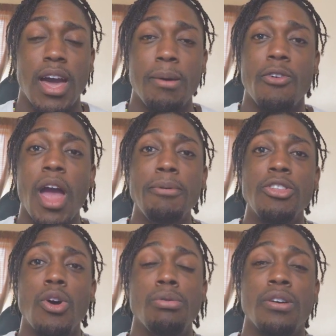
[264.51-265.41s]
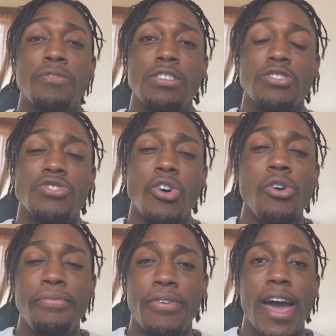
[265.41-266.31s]
I'm grabbing Nobara for the
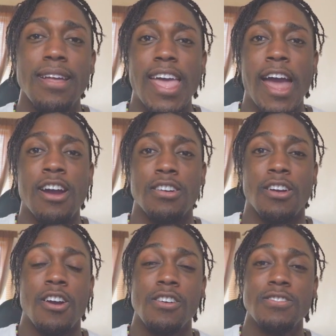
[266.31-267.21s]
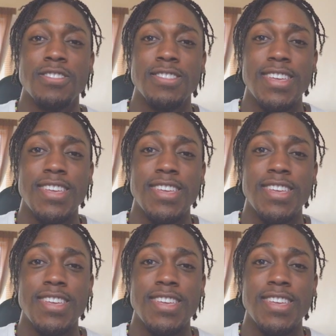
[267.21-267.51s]
sole fact that her cursed